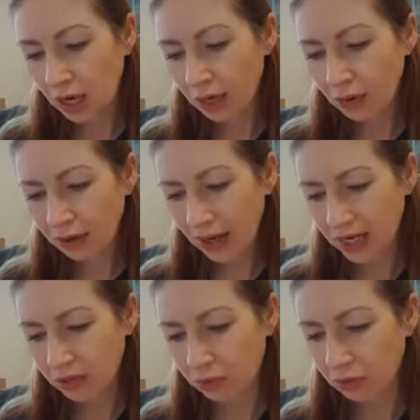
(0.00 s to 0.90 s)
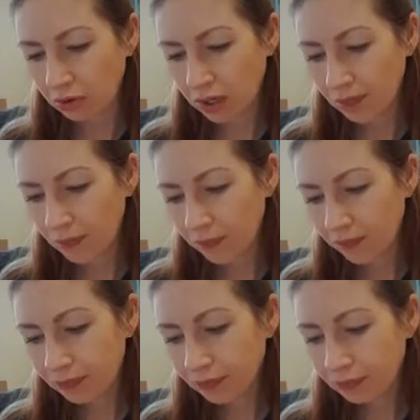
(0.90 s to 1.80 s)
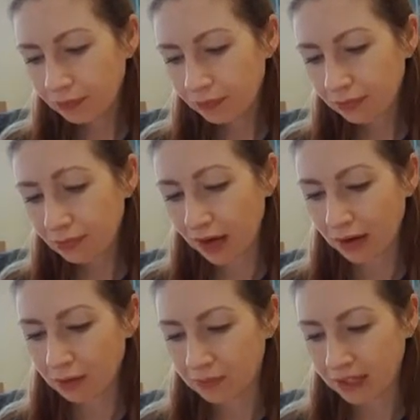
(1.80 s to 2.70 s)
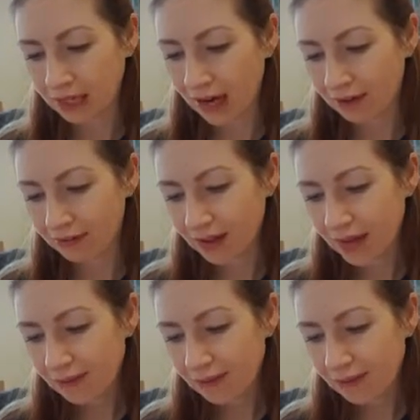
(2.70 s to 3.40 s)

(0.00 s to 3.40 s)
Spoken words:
Are you okay to walk? I almost laugh.